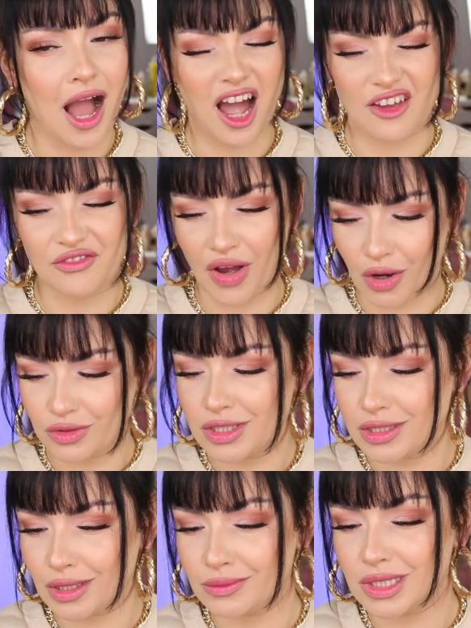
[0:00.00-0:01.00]
I found
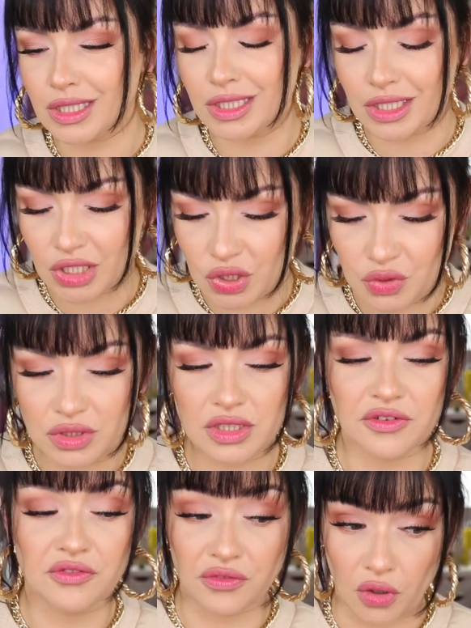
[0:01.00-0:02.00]
some cute
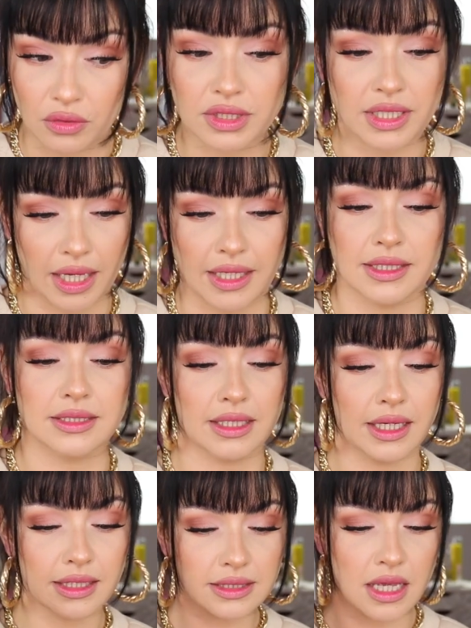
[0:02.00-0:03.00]
phone
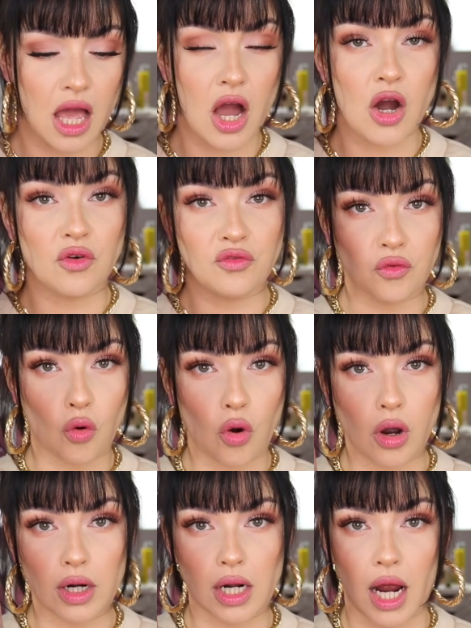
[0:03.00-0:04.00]
cases
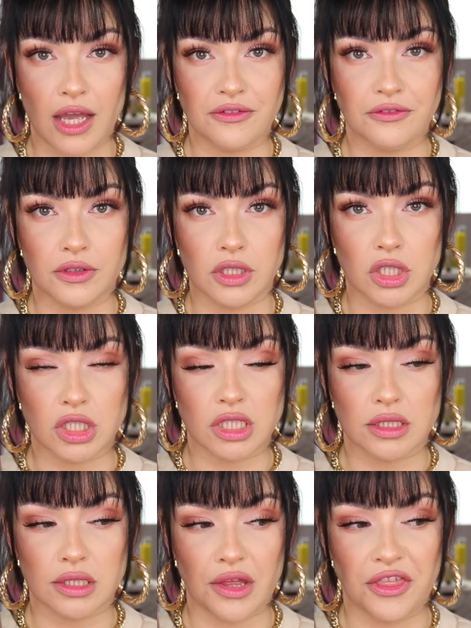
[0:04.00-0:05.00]
for
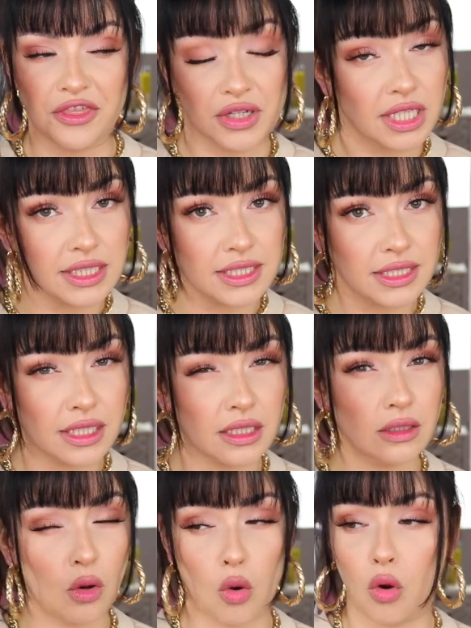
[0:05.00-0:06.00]
iPhone
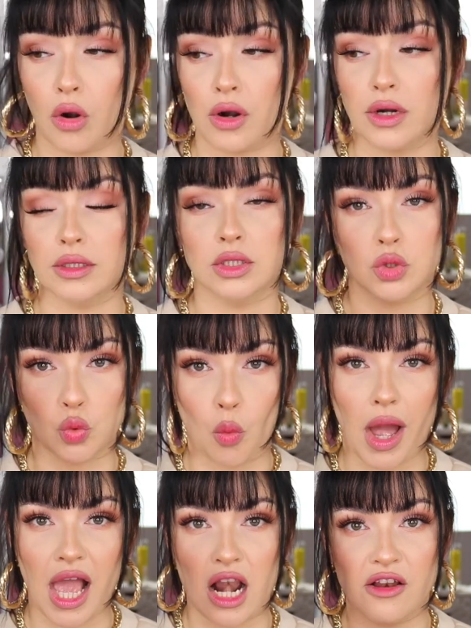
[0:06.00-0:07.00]
13 or
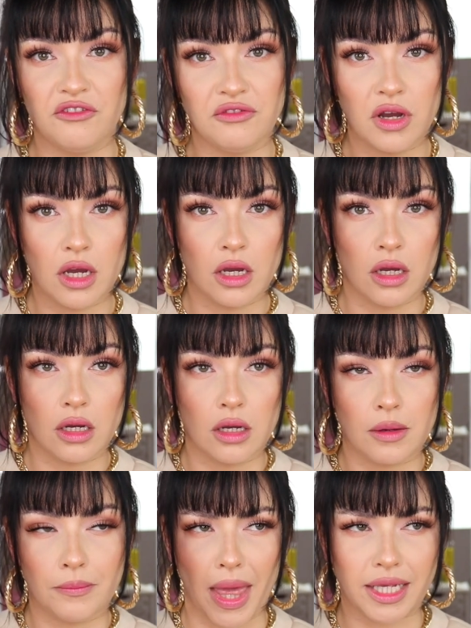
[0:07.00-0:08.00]
12
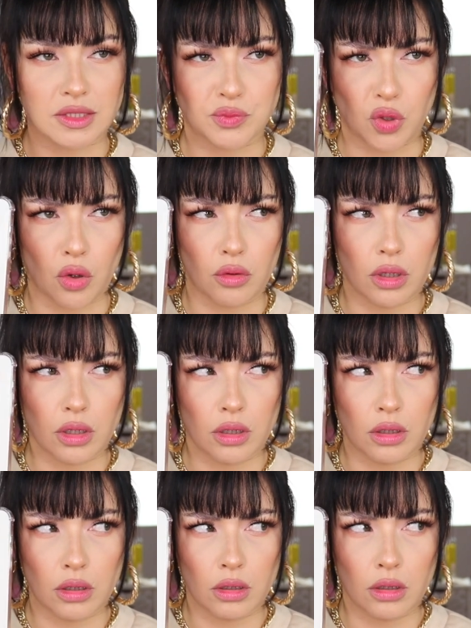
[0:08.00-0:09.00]
Max Pro.
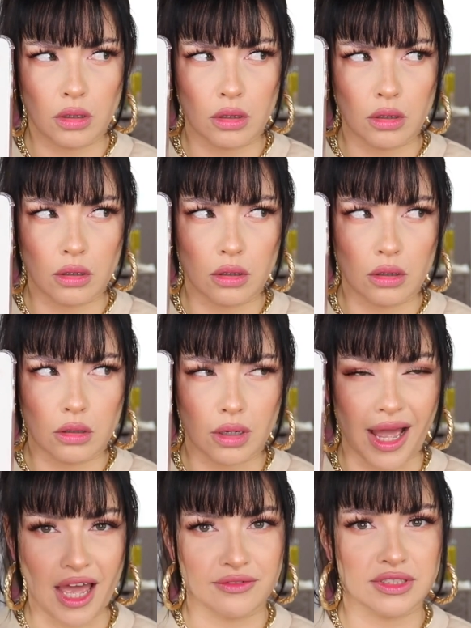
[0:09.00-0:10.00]

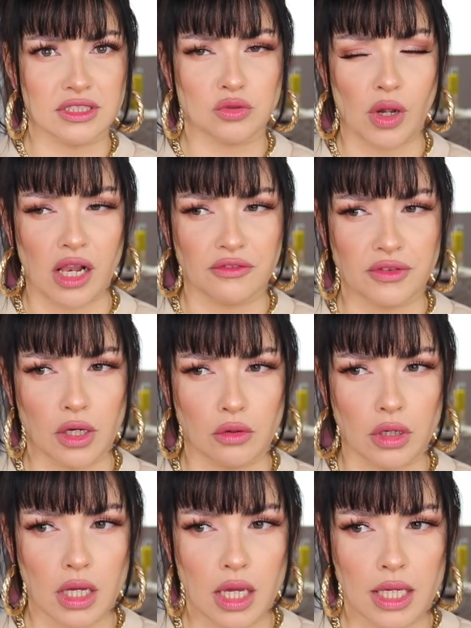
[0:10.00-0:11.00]
I have the 12
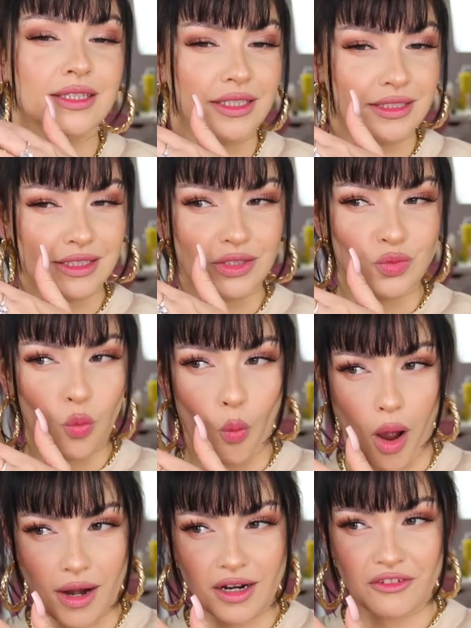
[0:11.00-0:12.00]
though. This is one